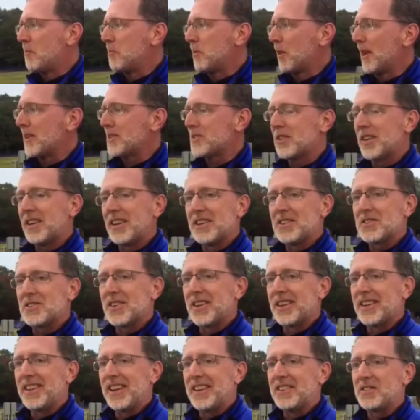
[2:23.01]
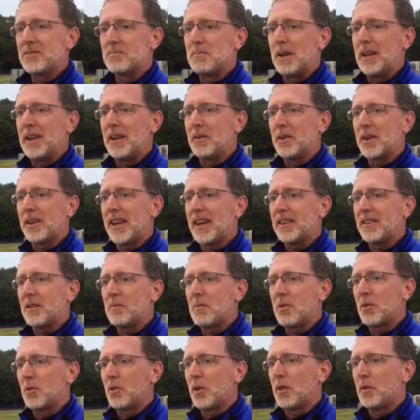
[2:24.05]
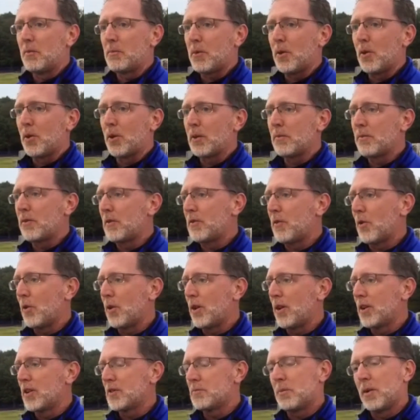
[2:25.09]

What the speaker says: blessing is being able to get them through the program for 4 years.